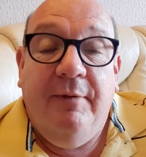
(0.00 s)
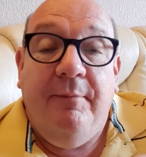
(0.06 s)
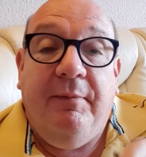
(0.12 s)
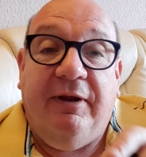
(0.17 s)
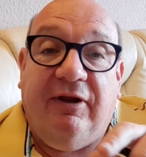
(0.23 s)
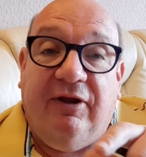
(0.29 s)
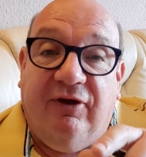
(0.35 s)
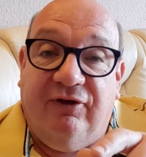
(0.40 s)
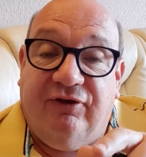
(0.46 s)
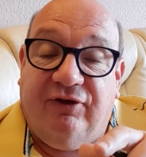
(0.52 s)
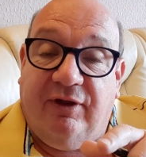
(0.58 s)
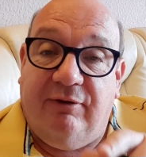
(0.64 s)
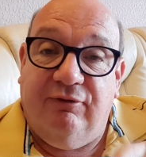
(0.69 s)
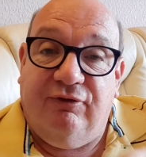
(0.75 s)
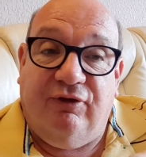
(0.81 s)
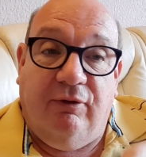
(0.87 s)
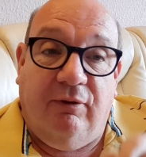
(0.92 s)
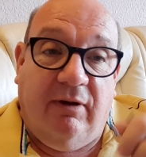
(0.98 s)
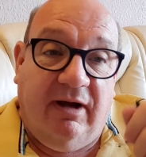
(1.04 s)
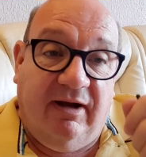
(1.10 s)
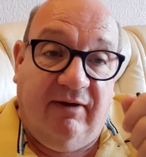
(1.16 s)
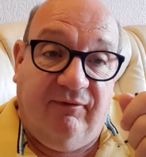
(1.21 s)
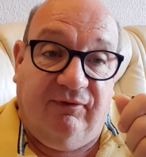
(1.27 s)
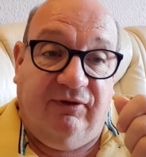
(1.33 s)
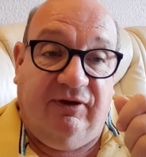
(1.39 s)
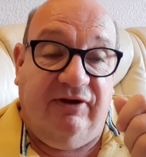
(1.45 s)
Because those who
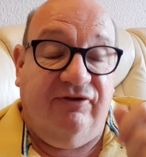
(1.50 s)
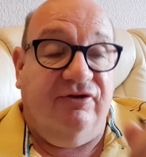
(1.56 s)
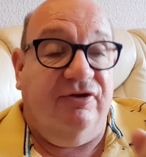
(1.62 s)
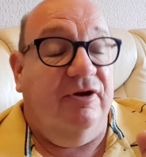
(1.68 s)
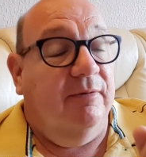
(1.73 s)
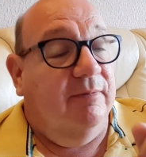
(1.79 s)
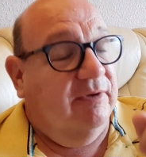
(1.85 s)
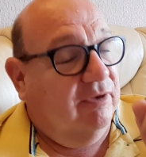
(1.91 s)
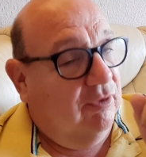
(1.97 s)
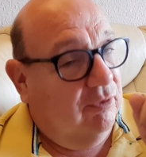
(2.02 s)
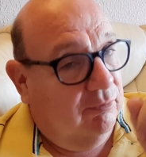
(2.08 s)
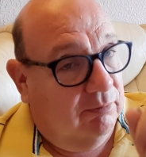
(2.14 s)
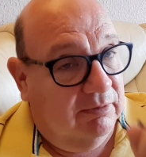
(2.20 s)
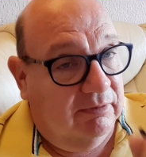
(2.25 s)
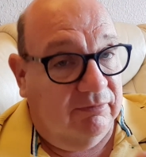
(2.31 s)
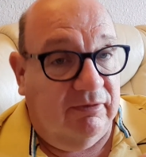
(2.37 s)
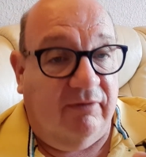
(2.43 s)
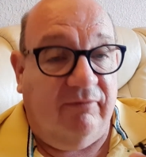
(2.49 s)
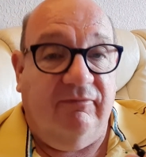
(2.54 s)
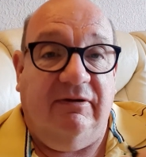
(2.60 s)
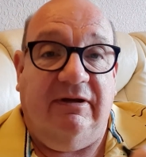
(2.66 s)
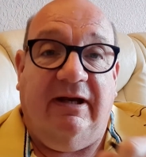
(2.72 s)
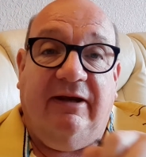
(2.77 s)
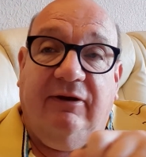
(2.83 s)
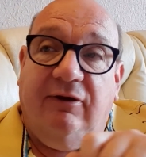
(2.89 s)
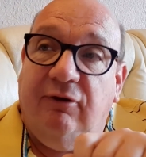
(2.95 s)
have determined, who will not
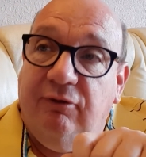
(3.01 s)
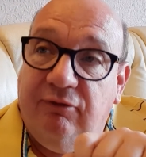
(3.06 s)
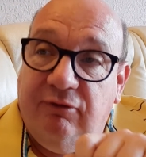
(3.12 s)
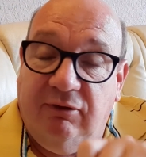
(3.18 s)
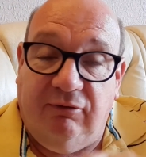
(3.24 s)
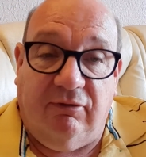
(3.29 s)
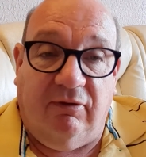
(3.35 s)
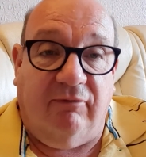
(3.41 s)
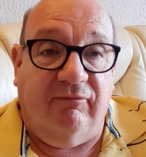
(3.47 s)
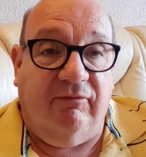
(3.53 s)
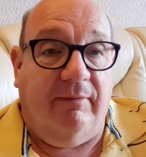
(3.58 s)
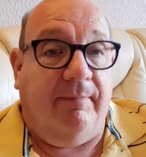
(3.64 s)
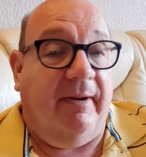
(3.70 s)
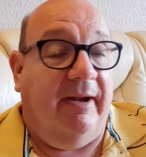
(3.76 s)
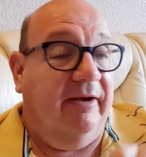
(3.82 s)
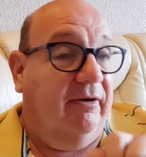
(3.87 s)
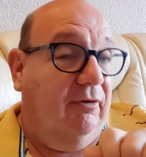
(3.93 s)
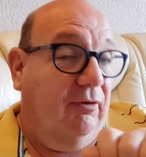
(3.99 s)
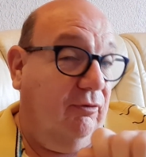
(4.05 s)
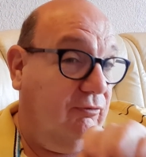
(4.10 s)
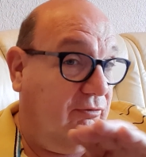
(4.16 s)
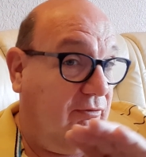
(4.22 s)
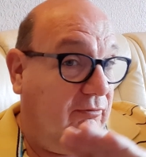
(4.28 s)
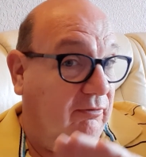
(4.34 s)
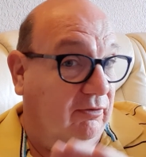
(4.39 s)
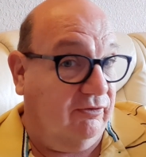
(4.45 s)
relent, who do not repent, who
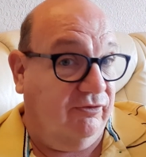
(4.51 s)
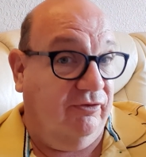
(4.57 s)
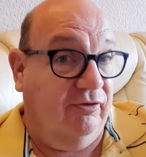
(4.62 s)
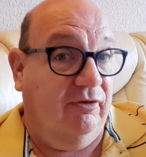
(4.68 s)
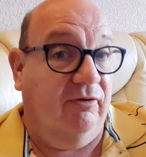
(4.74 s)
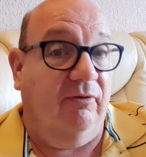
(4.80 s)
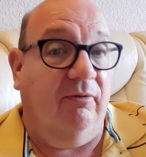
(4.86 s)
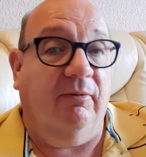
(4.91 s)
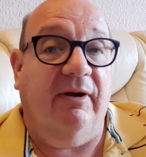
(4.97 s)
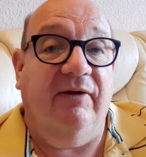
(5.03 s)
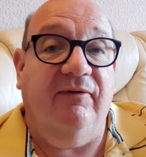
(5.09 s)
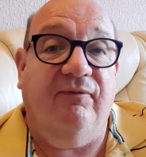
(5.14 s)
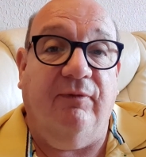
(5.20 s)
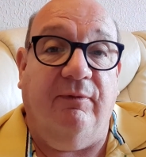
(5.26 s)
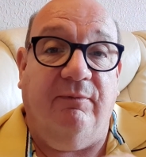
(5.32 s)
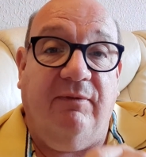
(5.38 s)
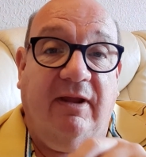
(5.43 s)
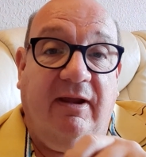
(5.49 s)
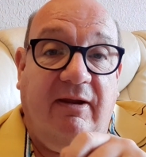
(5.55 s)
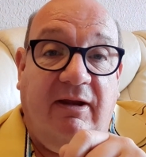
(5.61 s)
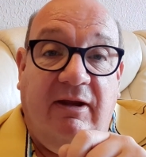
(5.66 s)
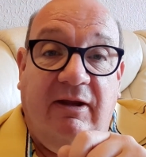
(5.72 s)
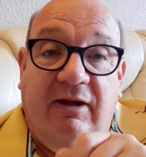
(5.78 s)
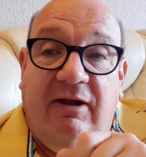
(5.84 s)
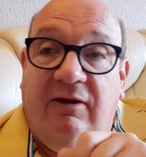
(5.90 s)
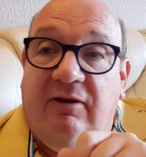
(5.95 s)
do not turn away from their,
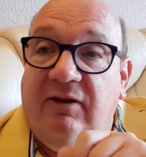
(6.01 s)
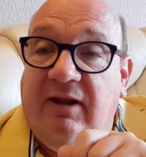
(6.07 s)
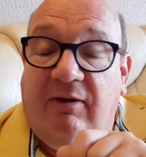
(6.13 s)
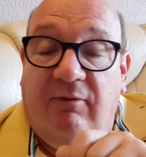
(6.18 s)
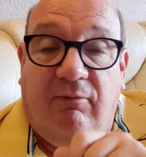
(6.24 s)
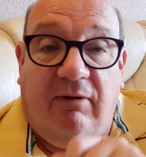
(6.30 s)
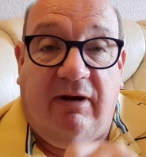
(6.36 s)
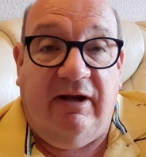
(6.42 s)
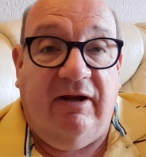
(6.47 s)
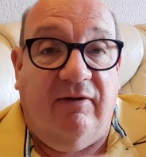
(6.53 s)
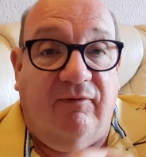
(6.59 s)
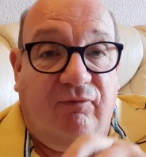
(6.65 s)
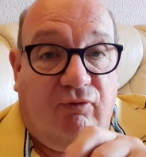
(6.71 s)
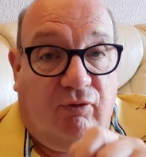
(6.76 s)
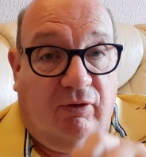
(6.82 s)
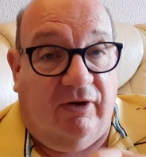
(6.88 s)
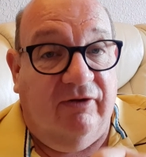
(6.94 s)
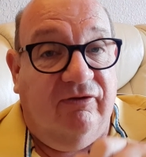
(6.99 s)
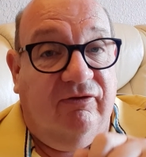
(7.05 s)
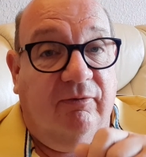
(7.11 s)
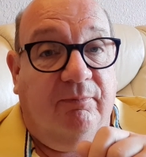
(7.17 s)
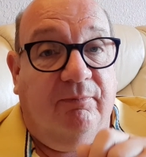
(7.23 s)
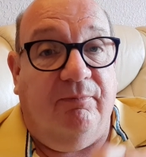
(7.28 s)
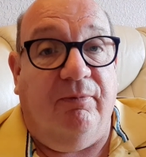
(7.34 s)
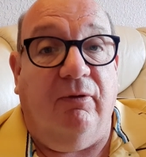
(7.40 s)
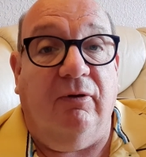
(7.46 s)
their way of trying to
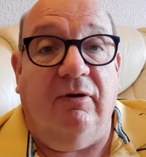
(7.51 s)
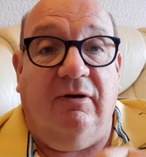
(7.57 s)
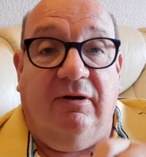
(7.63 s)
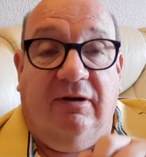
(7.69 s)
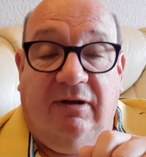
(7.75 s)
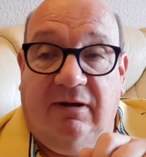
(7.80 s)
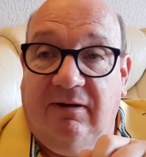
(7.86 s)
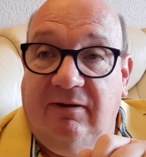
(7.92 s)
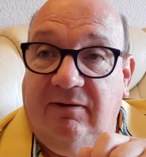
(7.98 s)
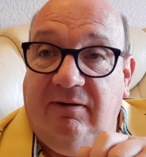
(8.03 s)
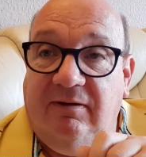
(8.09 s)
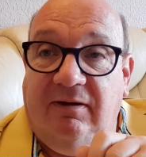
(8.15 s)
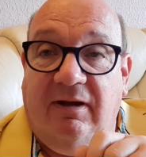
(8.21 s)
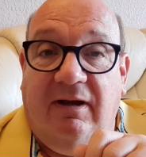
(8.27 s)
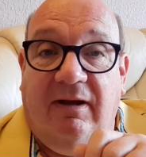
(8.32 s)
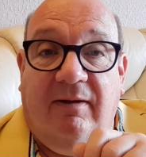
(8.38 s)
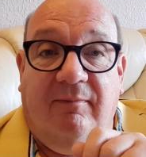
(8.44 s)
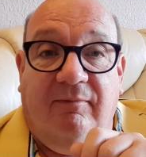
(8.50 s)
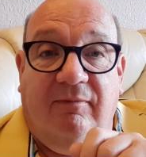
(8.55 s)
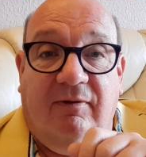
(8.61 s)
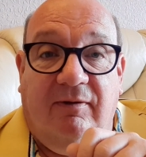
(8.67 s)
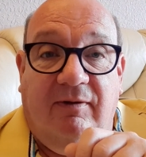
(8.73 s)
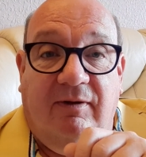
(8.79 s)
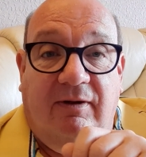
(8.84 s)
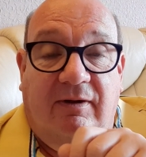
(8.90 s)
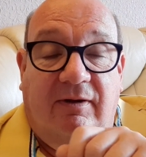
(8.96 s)
pull, um,
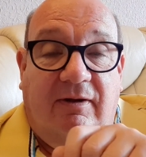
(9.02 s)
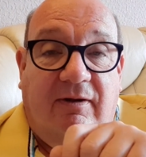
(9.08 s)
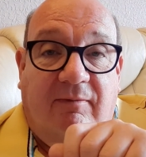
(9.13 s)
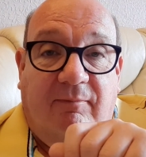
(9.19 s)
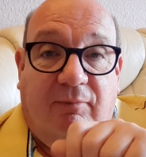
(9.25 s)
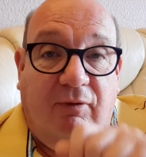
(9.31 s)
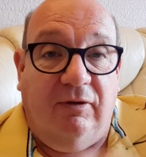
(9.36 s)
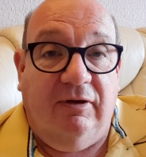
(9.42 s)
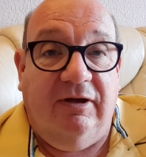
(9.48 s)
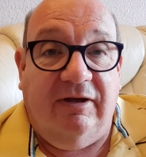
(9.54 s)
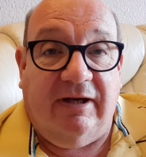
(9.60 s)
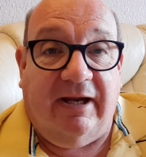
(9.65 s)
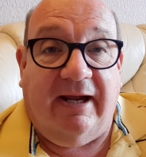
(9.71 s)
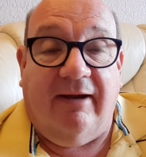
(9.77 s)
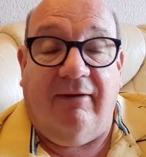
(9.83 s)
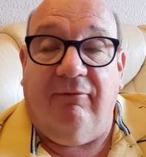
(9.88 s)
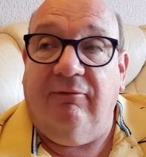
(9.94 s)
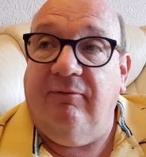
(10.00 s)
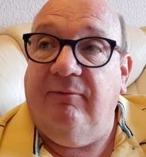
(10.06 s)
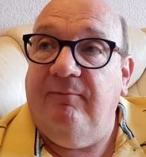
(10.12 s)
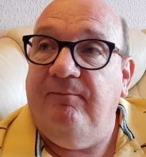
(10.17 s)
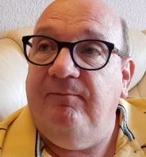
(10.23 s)
pull you down,